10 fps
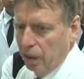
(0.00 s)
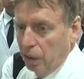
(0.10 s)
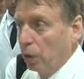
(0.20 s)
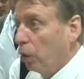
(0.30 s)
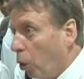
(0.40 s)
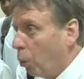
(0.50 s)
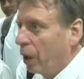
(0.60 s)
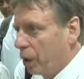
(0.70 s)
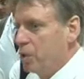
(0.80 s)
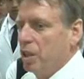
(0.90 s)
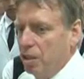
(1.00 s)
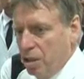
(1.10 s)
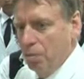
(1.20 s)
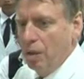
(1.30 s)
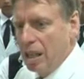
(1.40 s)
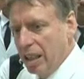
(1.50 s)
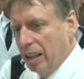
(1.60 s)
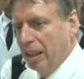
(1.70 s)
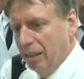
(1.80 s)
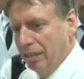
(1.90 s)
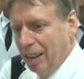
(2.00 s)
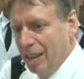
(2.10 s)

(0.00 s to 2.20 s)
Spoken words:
you know, a lot of work goes into making it